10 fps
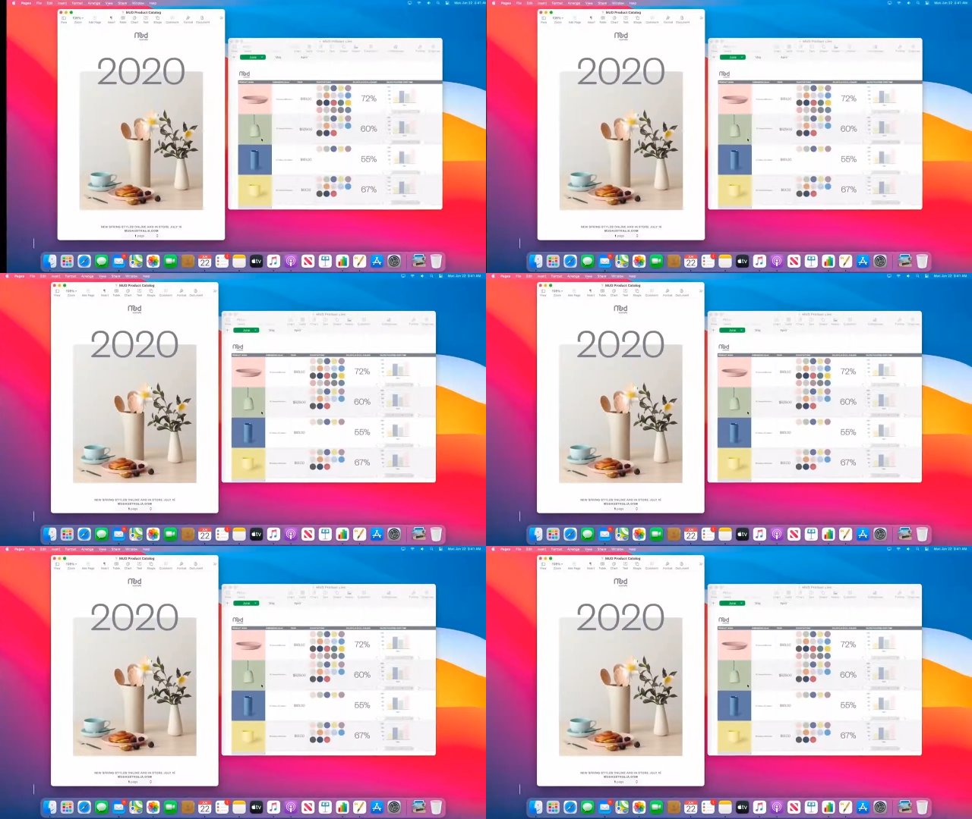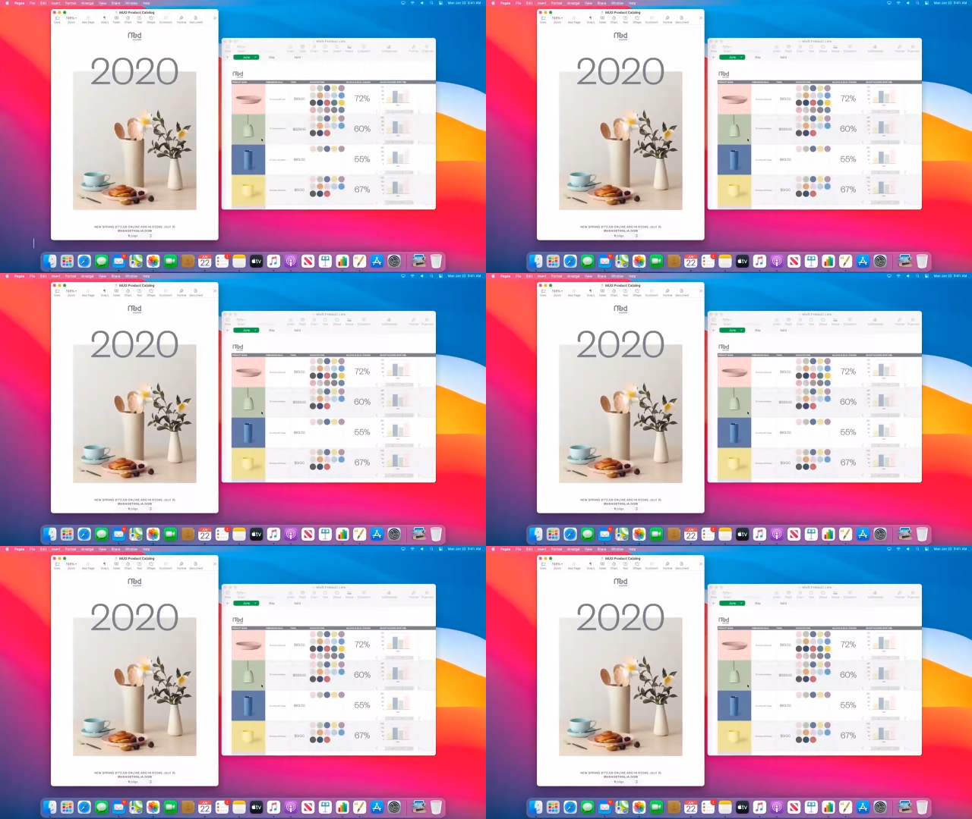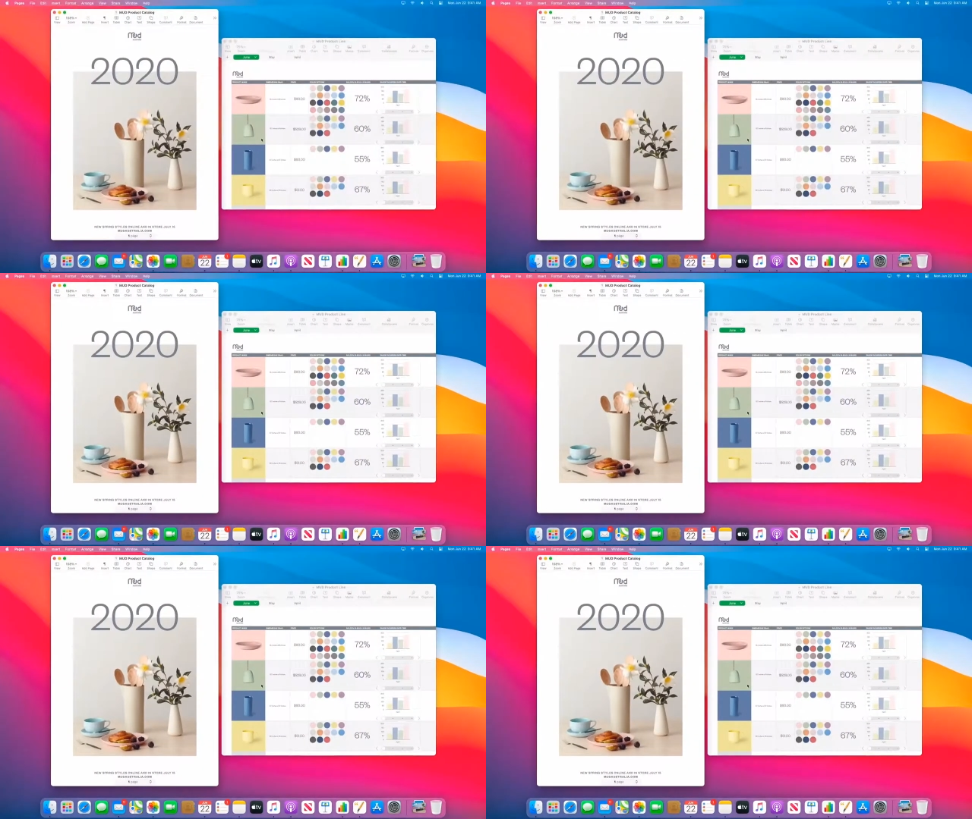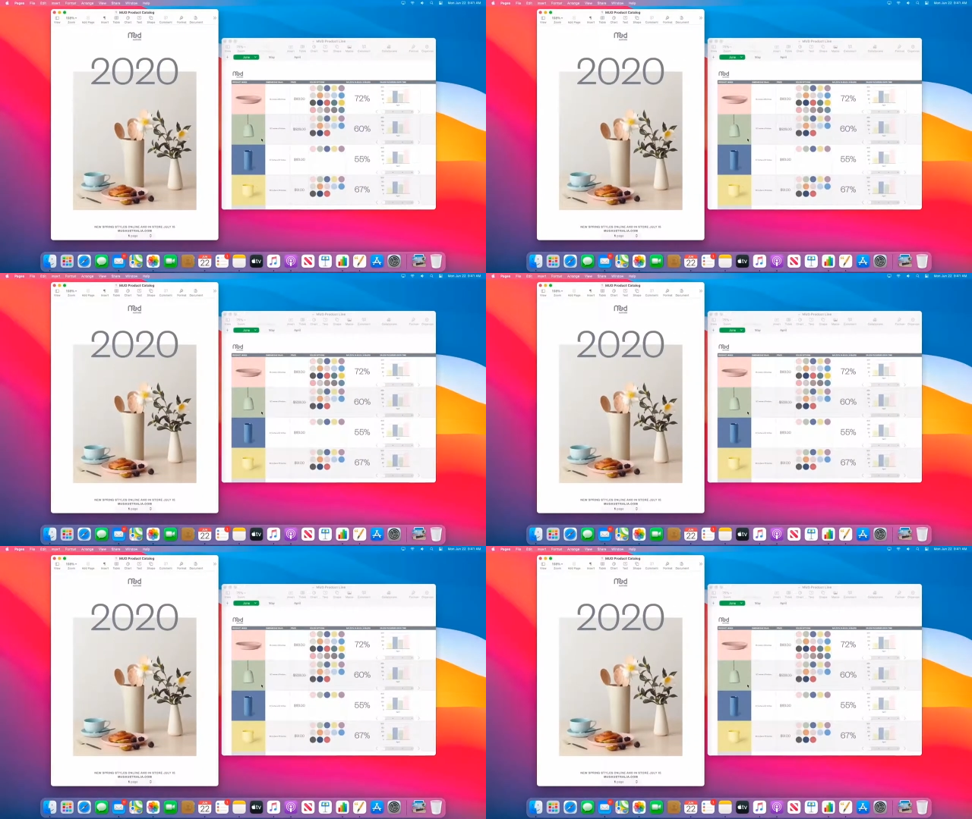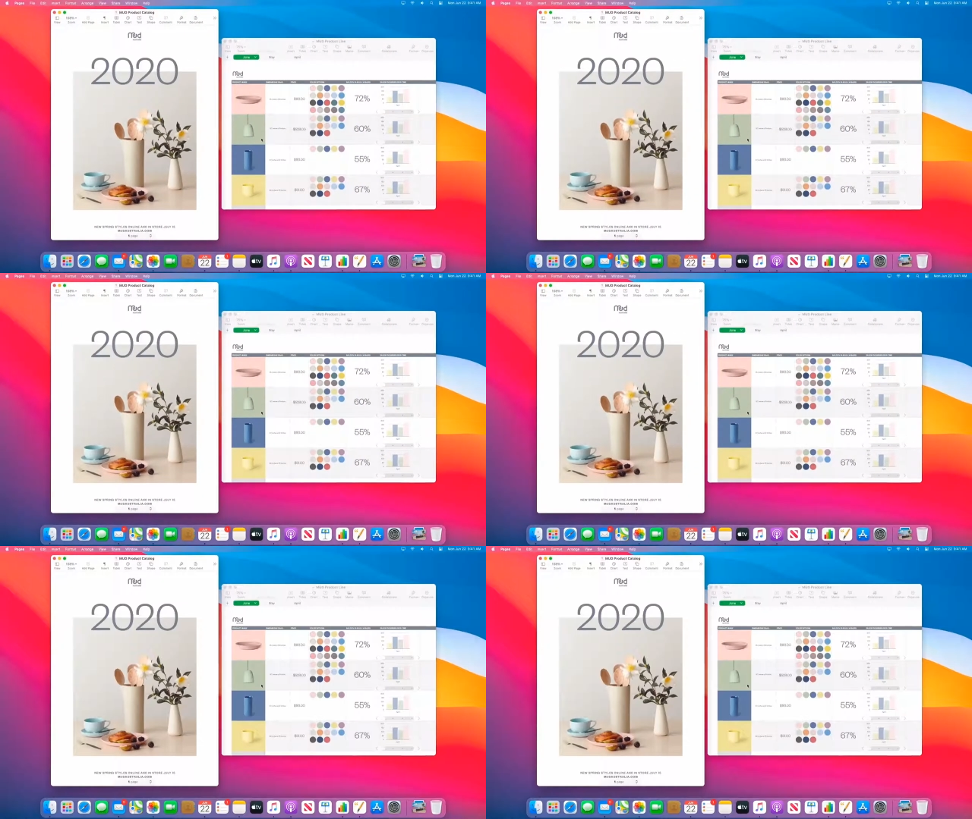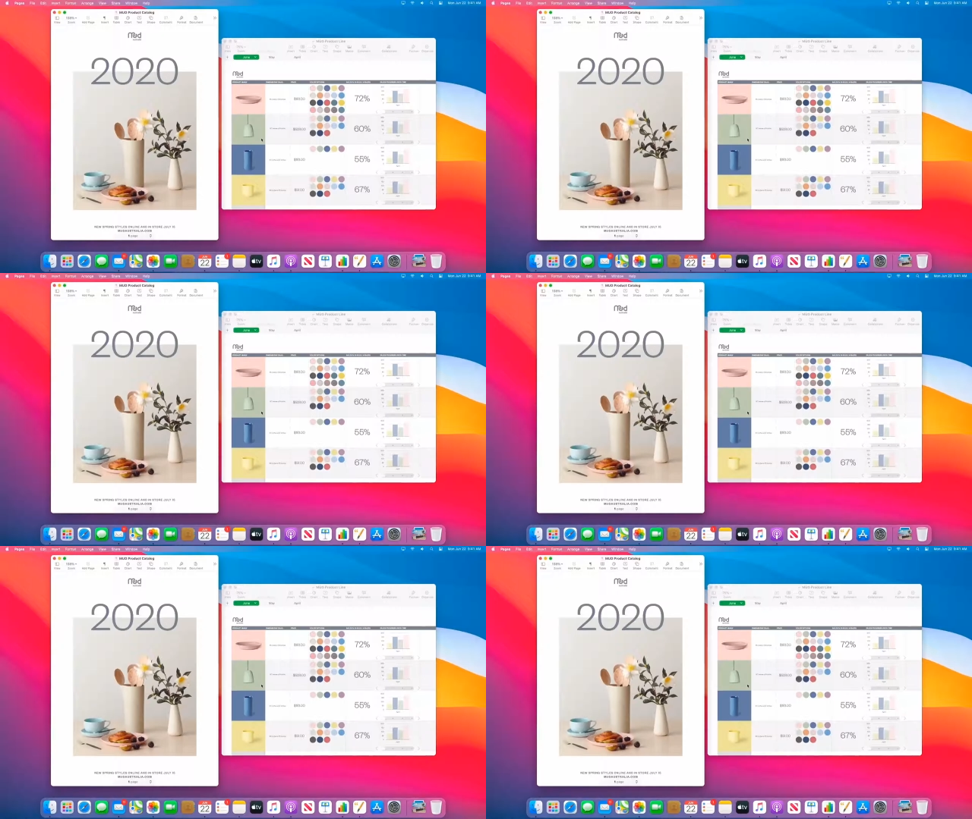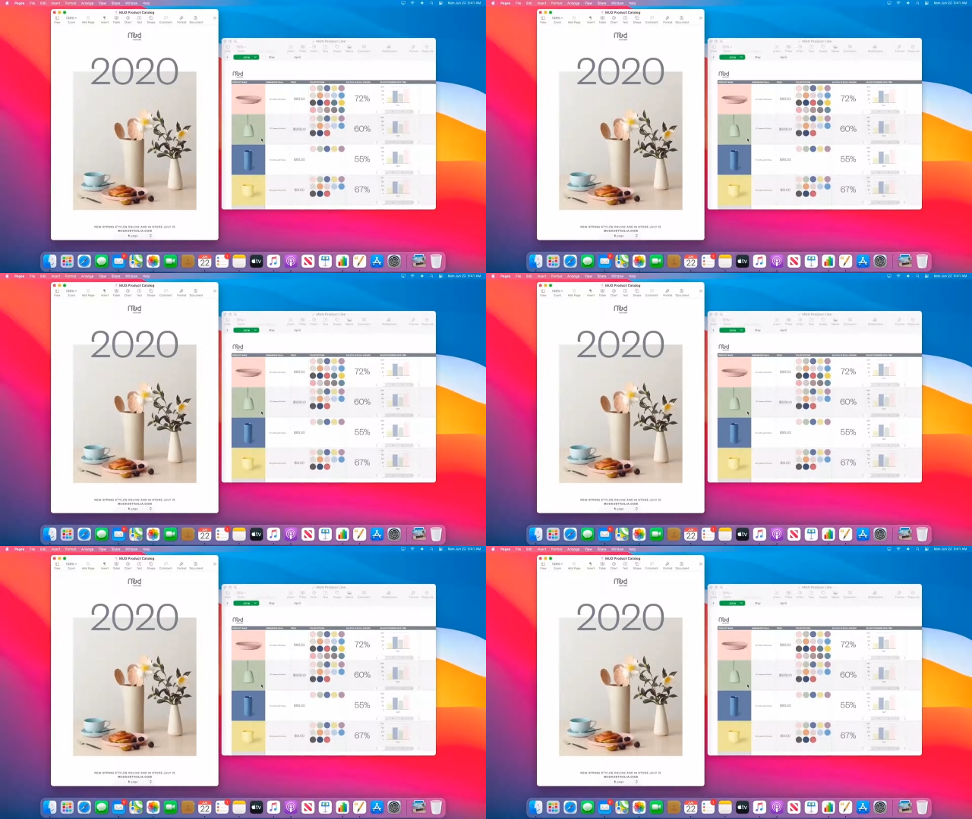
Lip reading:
Nobody's mouth can be seen.